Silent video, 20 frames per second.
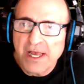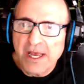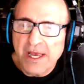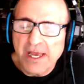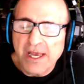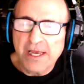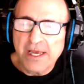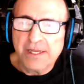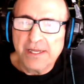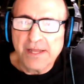
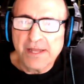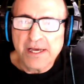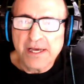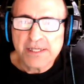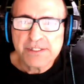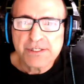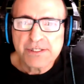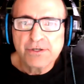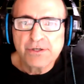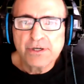and that's
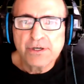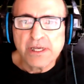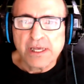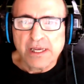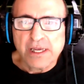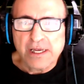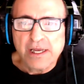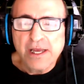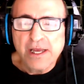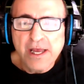
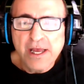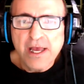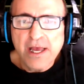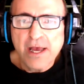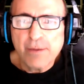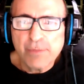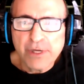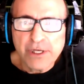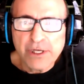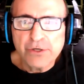cooking and
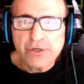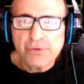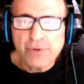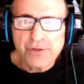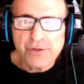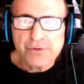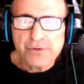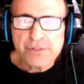we can do other